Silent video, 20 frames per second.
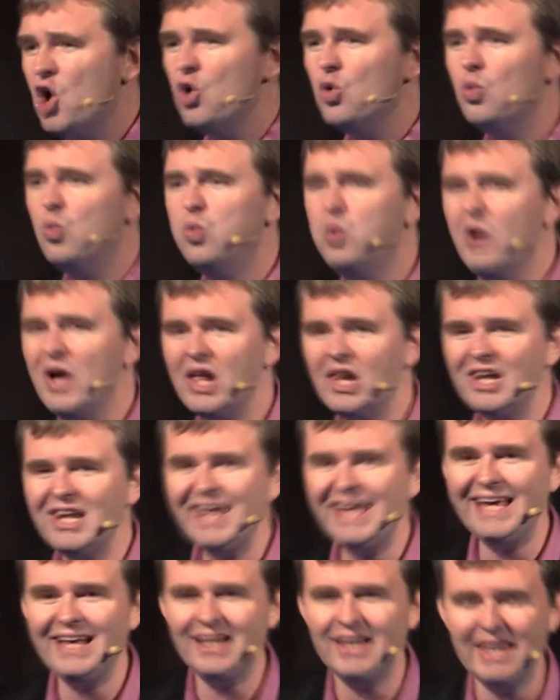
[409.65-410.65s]

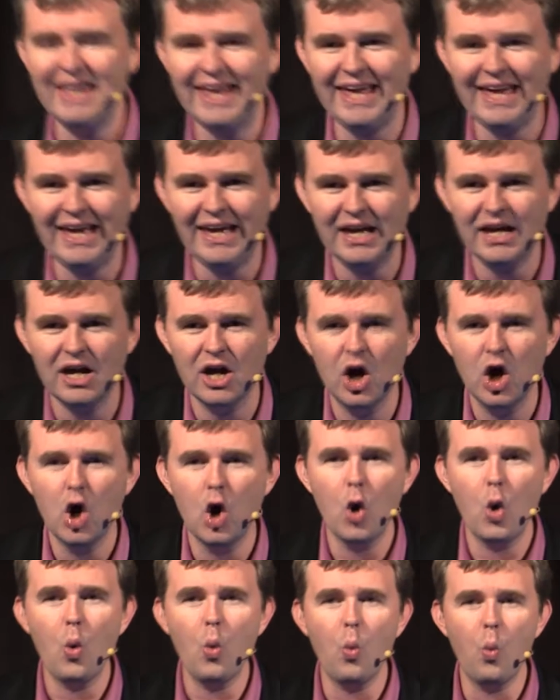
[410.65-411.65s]
willingly
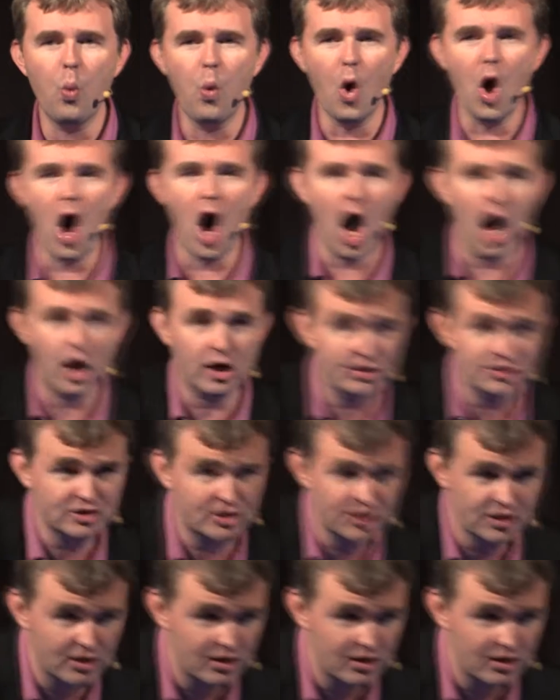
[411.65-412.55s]
walked